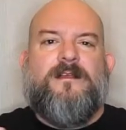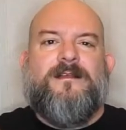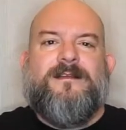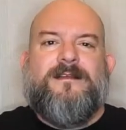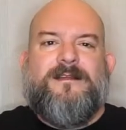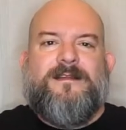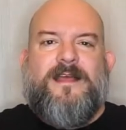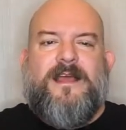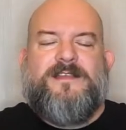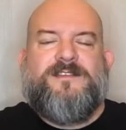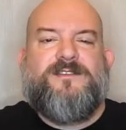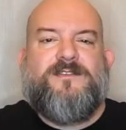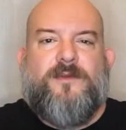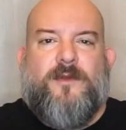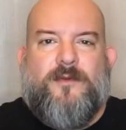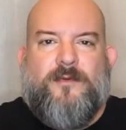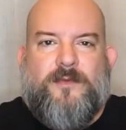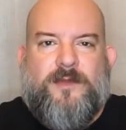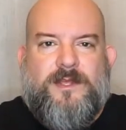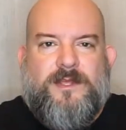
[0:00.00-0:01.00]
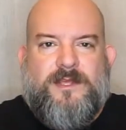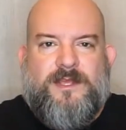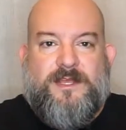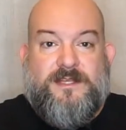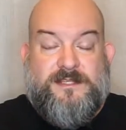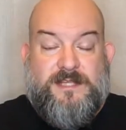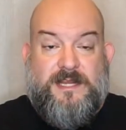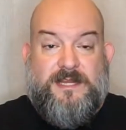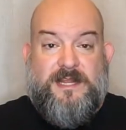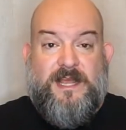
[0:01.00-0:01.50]
Dice Throne
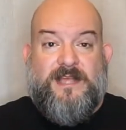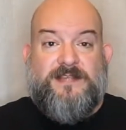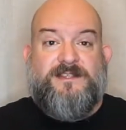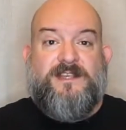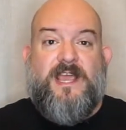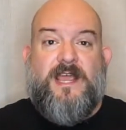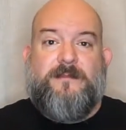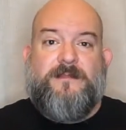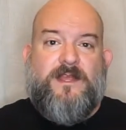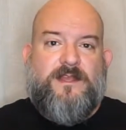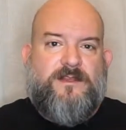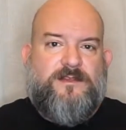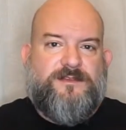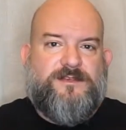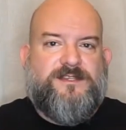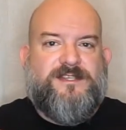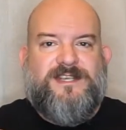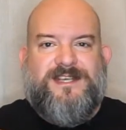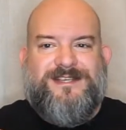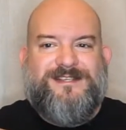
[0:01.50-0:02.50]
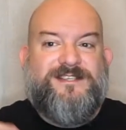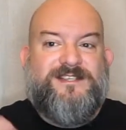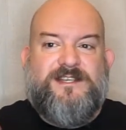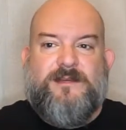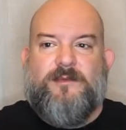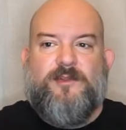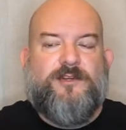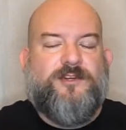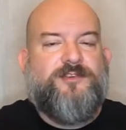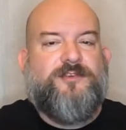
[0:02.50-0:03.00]
is a dice game that uses a
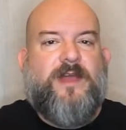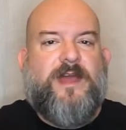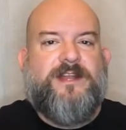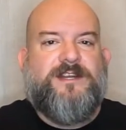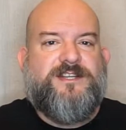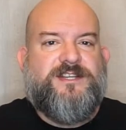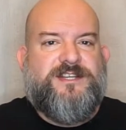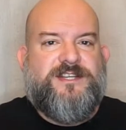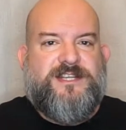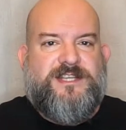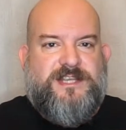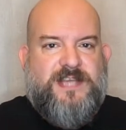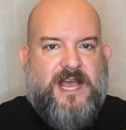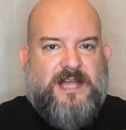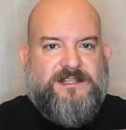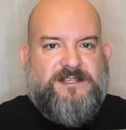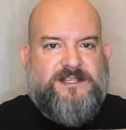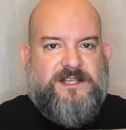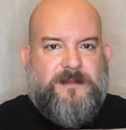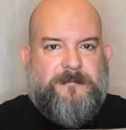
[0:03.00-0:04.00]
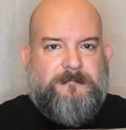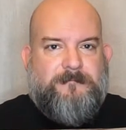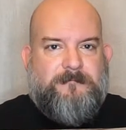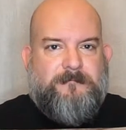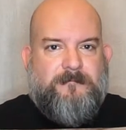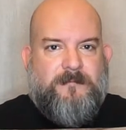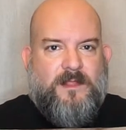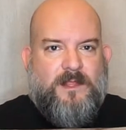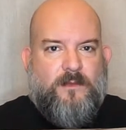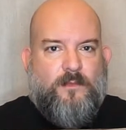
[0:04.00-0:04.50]
similar strategy to Yahtzee,
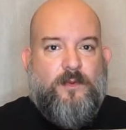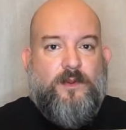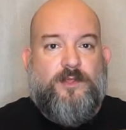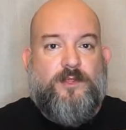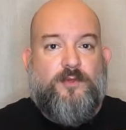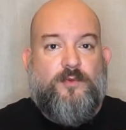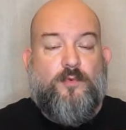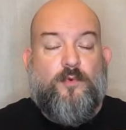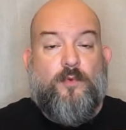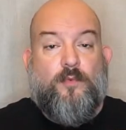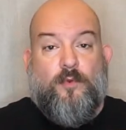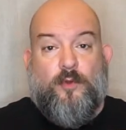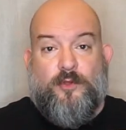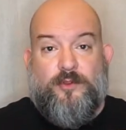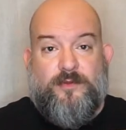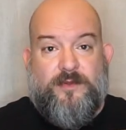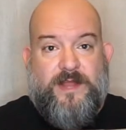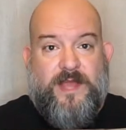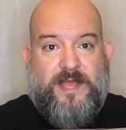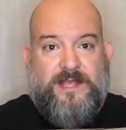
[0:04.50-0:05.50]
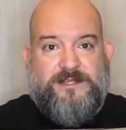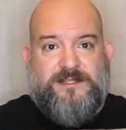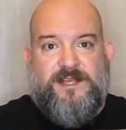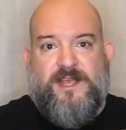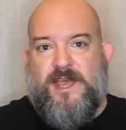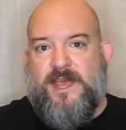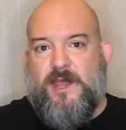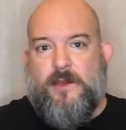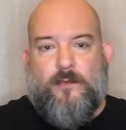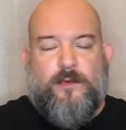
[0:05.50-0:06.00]
where you will roll your dice,
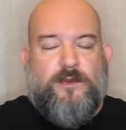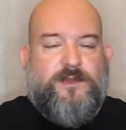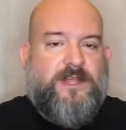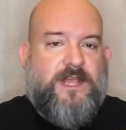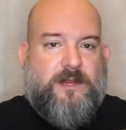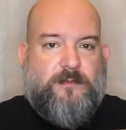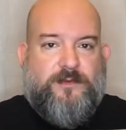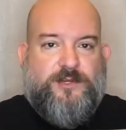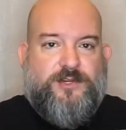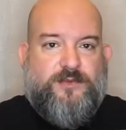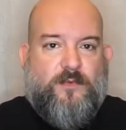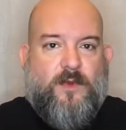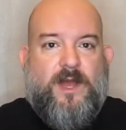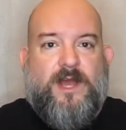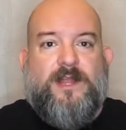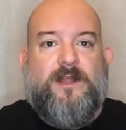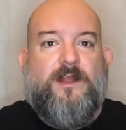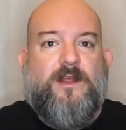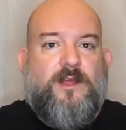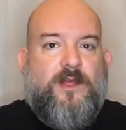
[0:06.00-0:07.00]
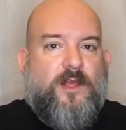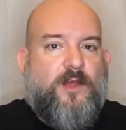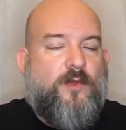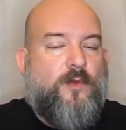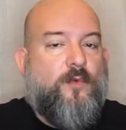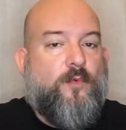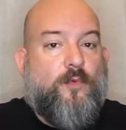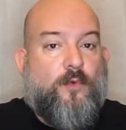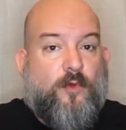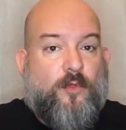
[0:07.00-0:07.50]
retain what you want,
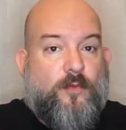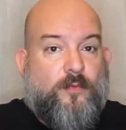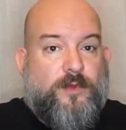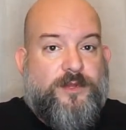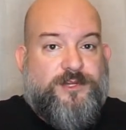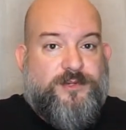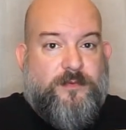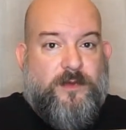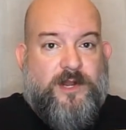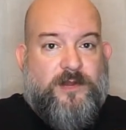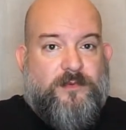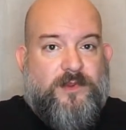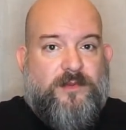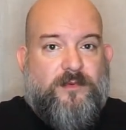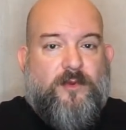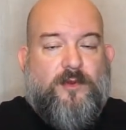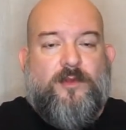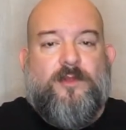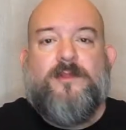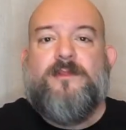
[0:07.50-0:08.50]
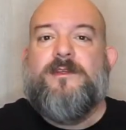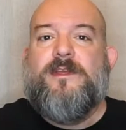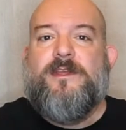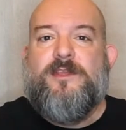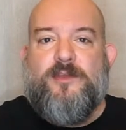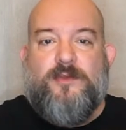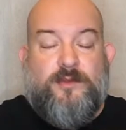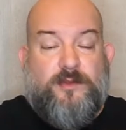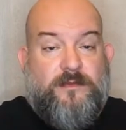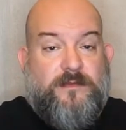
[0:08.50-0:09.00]
roll the ones you want to re-roll.
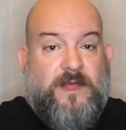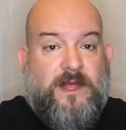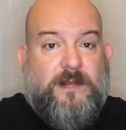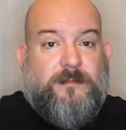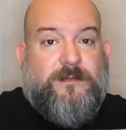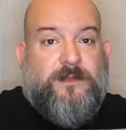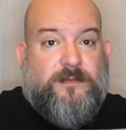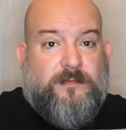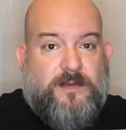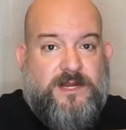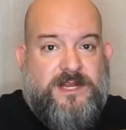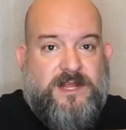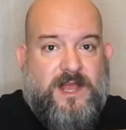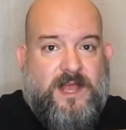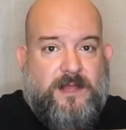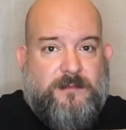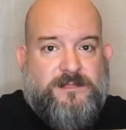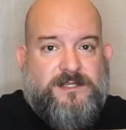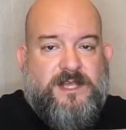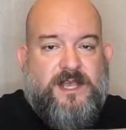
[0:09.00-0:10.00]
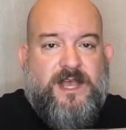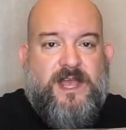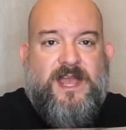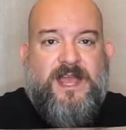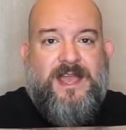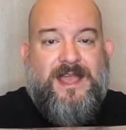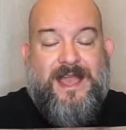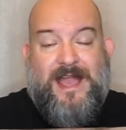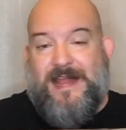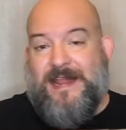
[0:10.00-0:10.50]
You can do that up to 3 times.
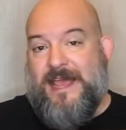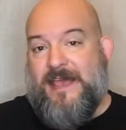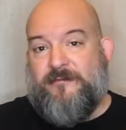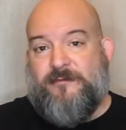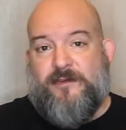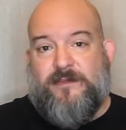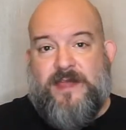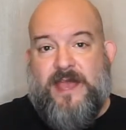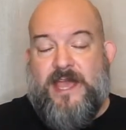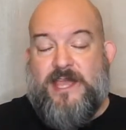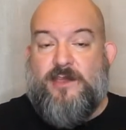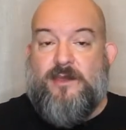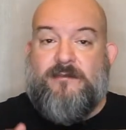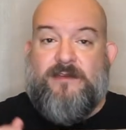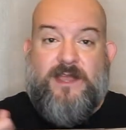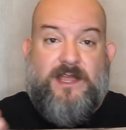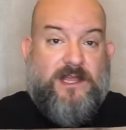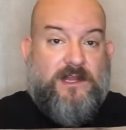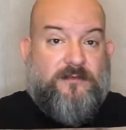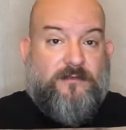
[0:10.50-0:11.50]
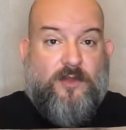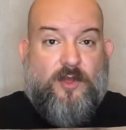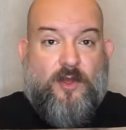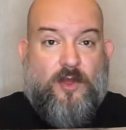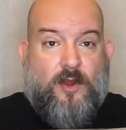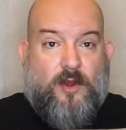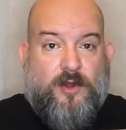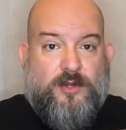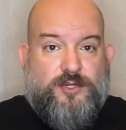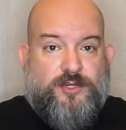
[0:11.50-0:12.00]
And after that, you have a hand of
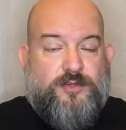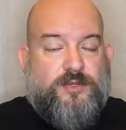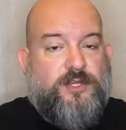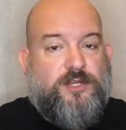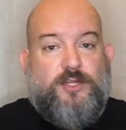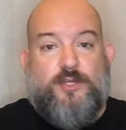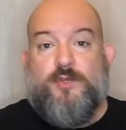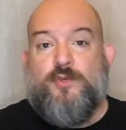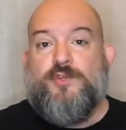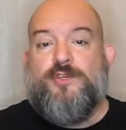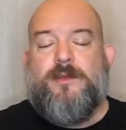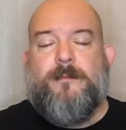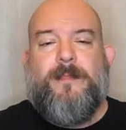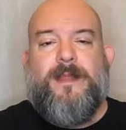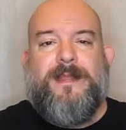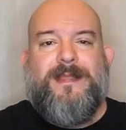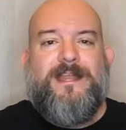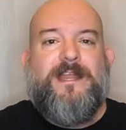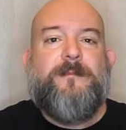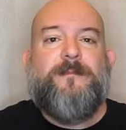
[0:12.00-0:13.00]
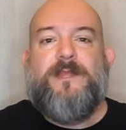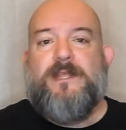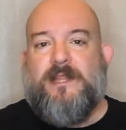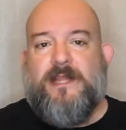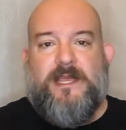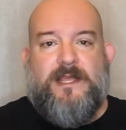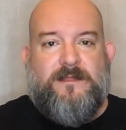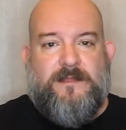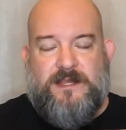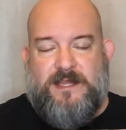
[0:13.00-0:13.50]
cards you can use to
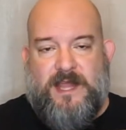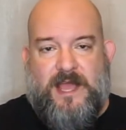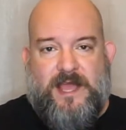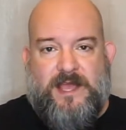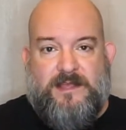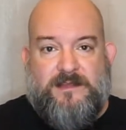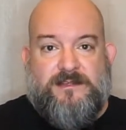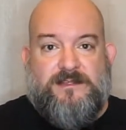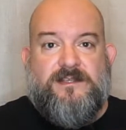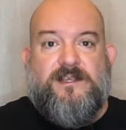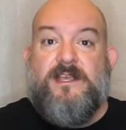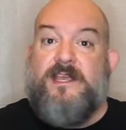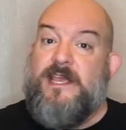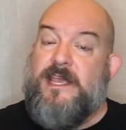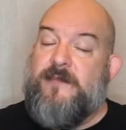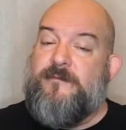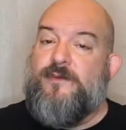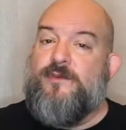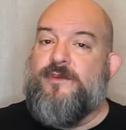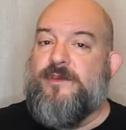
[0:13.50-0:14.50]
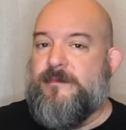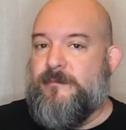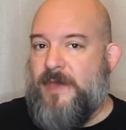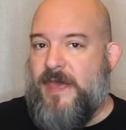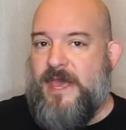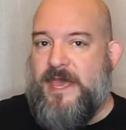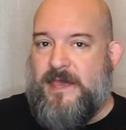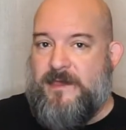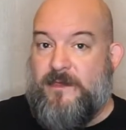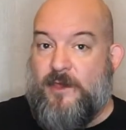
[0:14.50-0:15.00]
manipulate the dice if you can
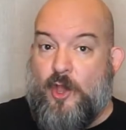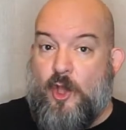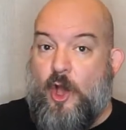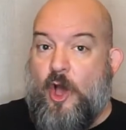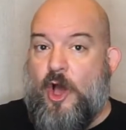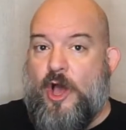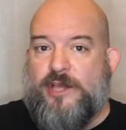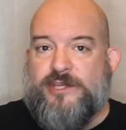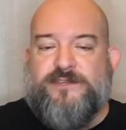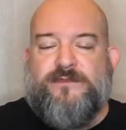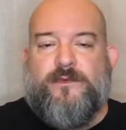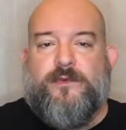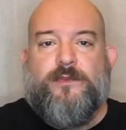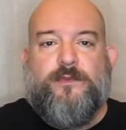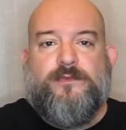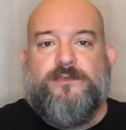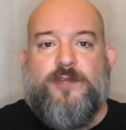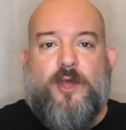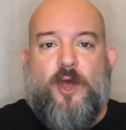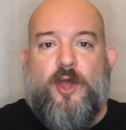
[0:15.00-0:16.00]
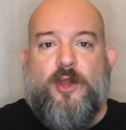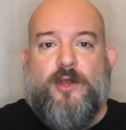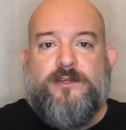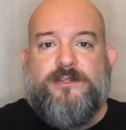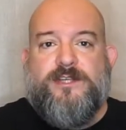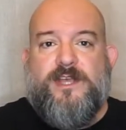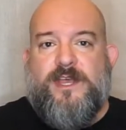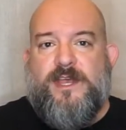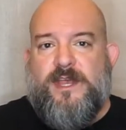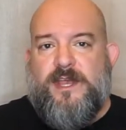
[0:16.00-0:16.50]
pay the cost for those
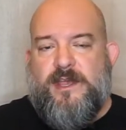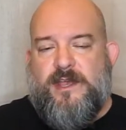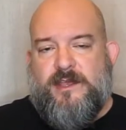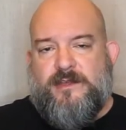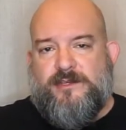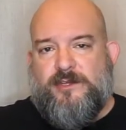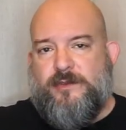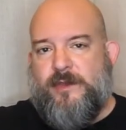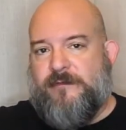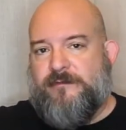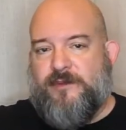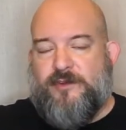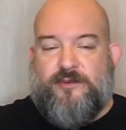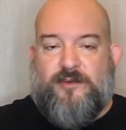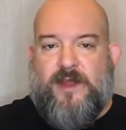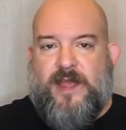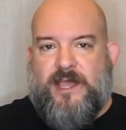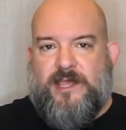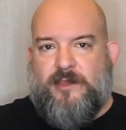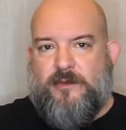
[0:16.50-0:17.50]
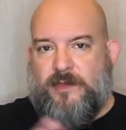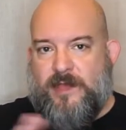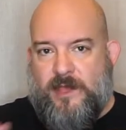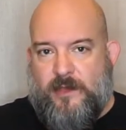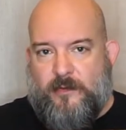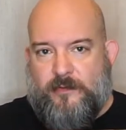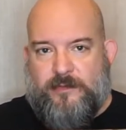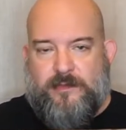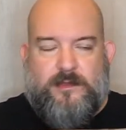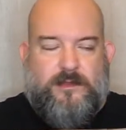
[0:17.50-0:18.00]
cards. So you have to track your
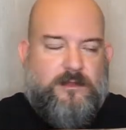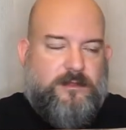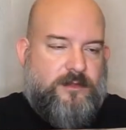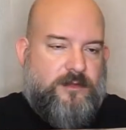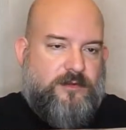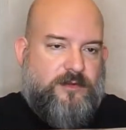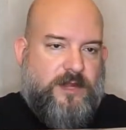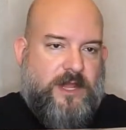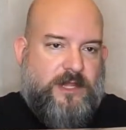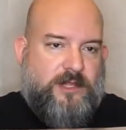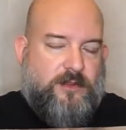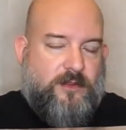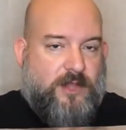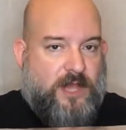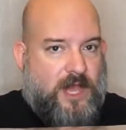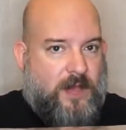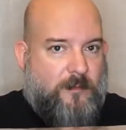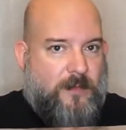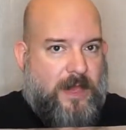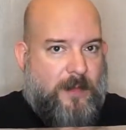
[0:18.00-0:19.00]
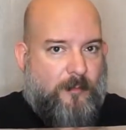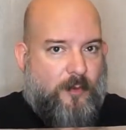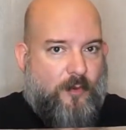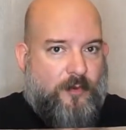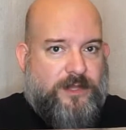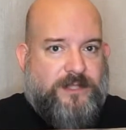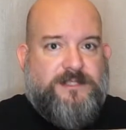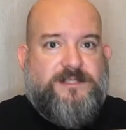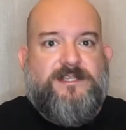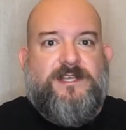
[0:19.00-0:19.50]
health, you track your combat
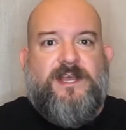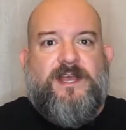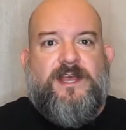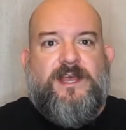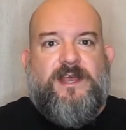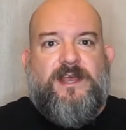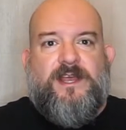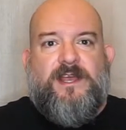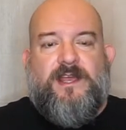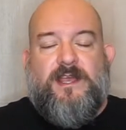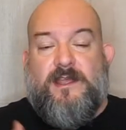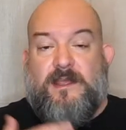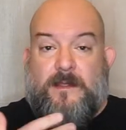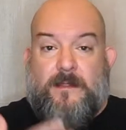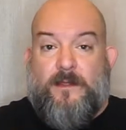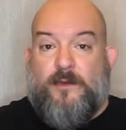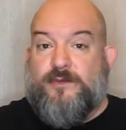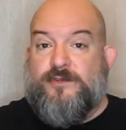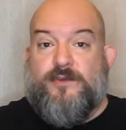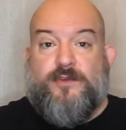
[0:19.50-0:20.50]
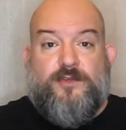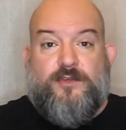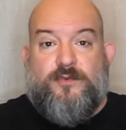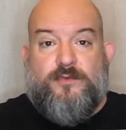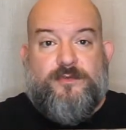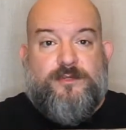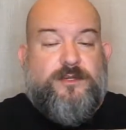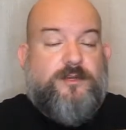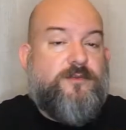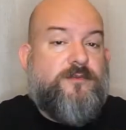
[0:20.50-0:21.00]
points, and those are
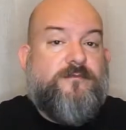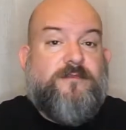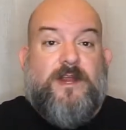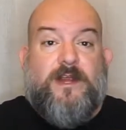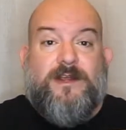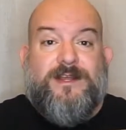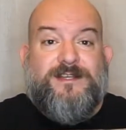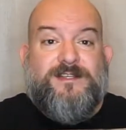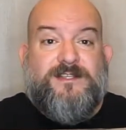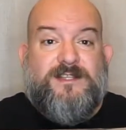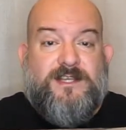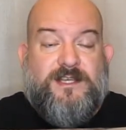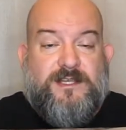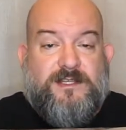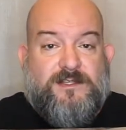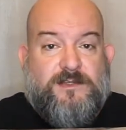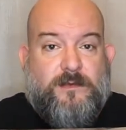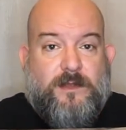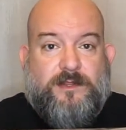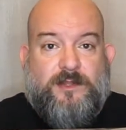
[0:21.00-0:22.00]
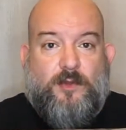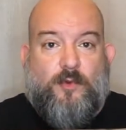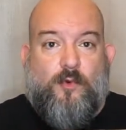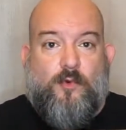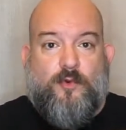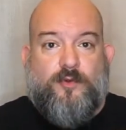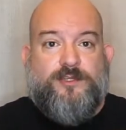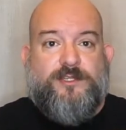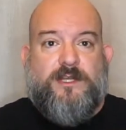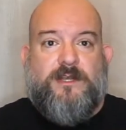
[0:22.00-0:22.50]
used to do various things throughout the
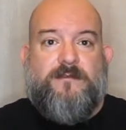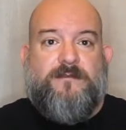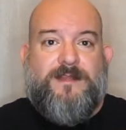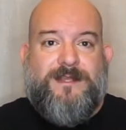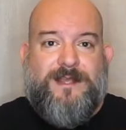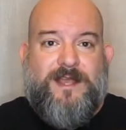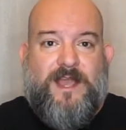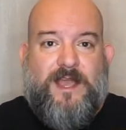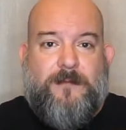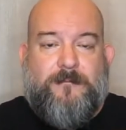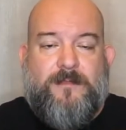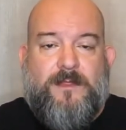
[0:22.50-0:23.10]
course of the game.